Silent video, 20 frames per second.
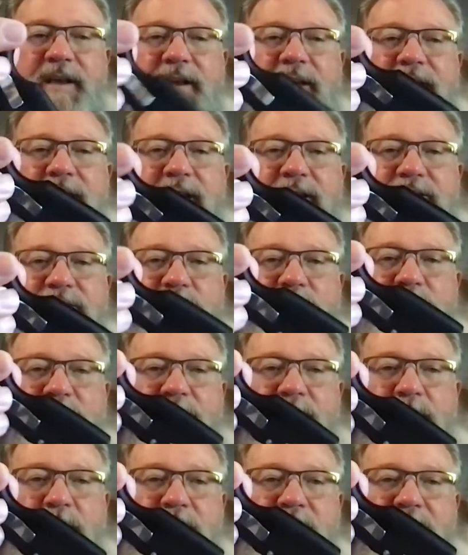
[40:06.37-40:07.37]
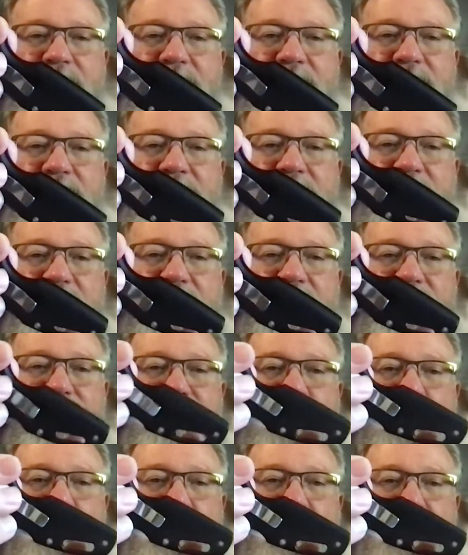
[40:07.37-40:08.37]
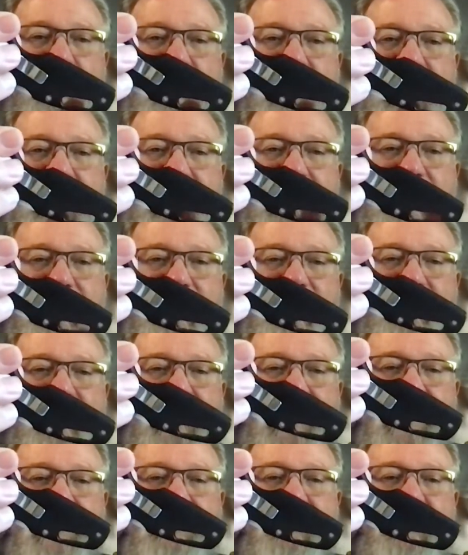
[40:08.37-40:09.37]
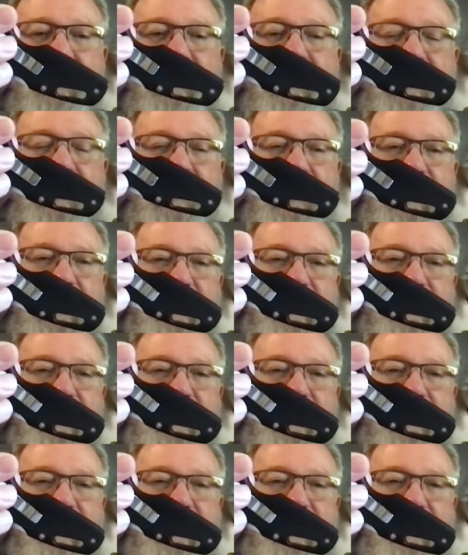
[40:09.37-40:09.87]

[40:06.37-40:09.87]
It has a really big area for a lanyard.